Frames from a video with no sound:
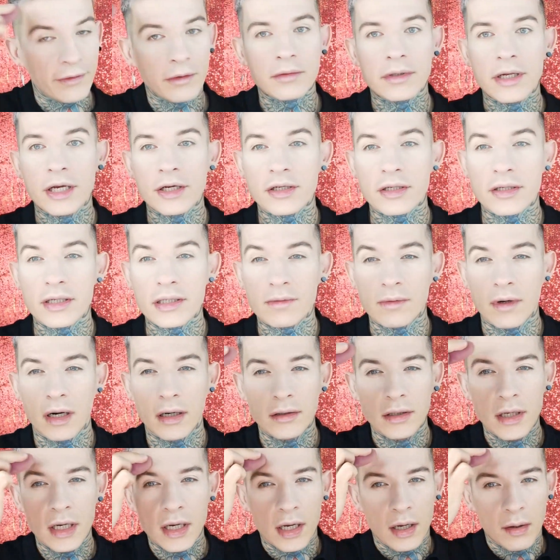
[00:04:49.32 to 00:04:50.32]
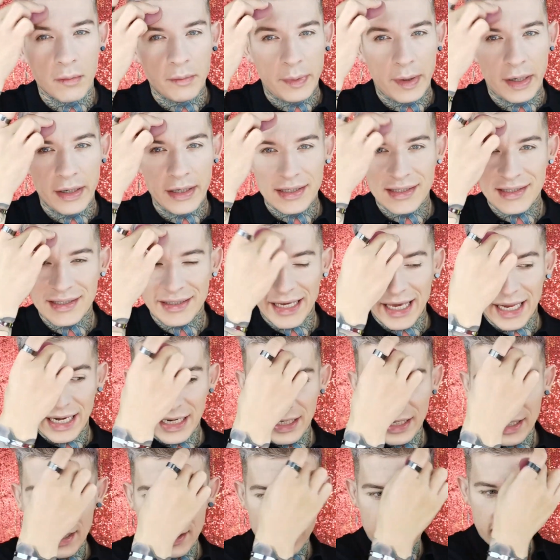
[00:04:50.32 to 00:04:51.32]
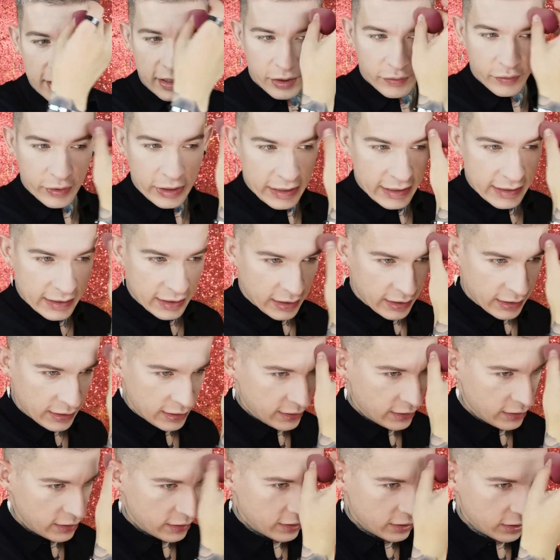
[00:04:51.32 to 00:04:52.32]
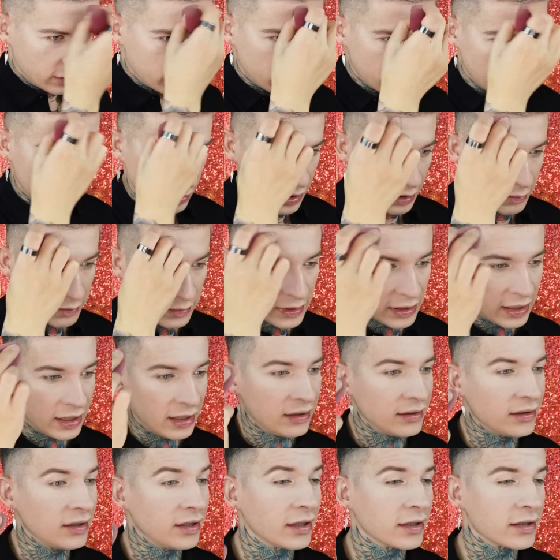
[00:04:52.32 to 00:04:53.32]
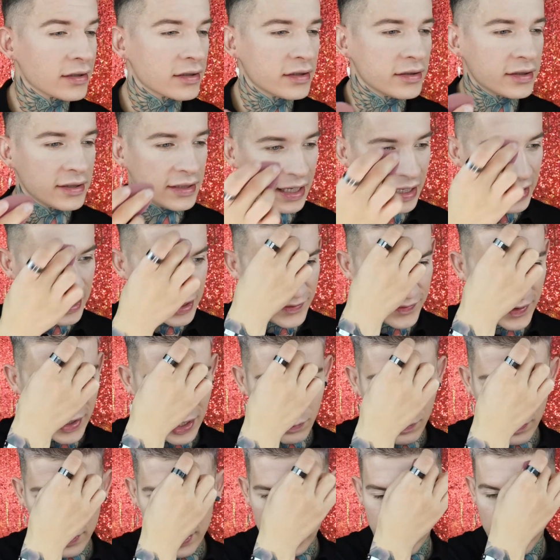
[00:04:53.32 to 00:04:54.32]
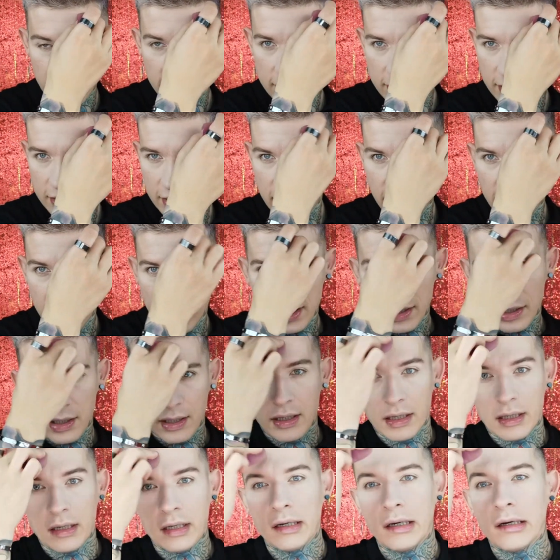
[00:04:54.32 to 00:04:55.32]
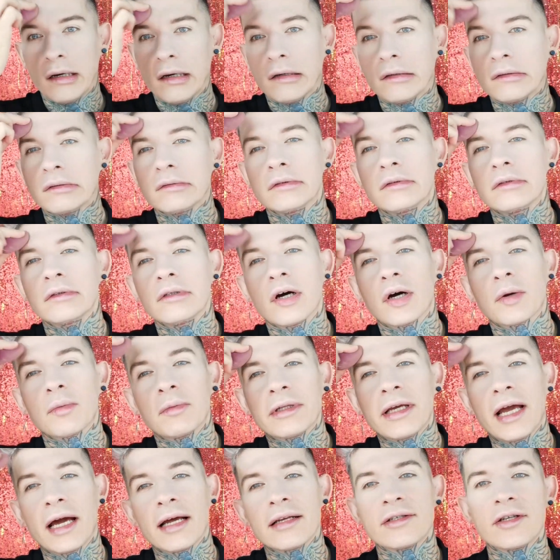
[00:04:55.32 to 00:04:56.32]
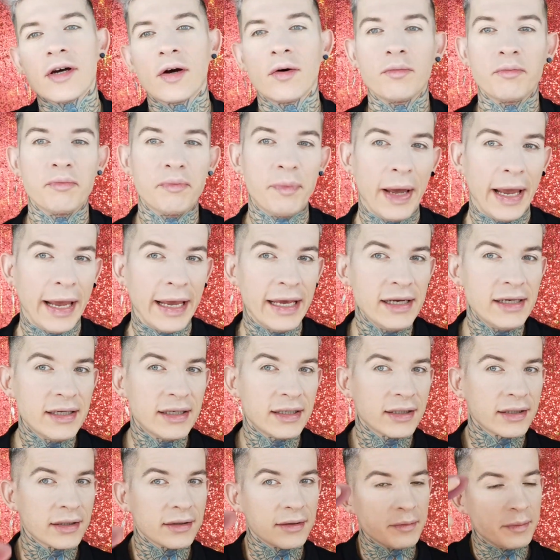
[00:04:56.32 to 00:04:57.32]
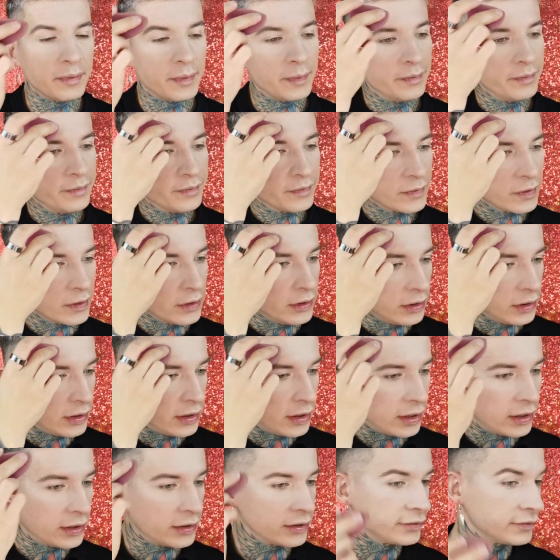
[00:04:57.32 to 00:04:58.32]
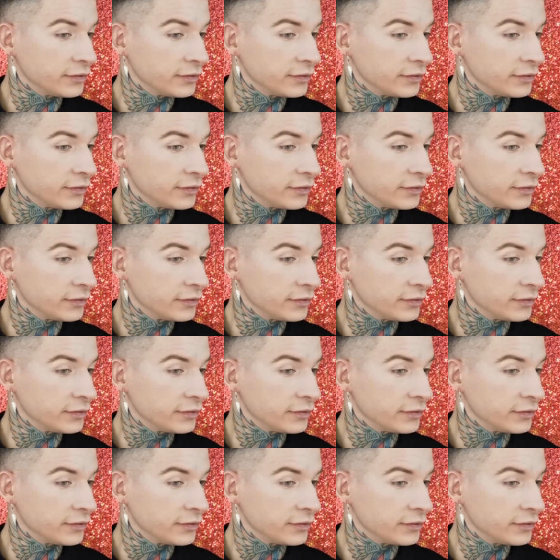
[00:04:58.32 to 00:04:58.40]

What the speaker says: foundation as well, but it's getting into the creases, so I'm not like satisfied with this. Normally I don't bake. Ugh.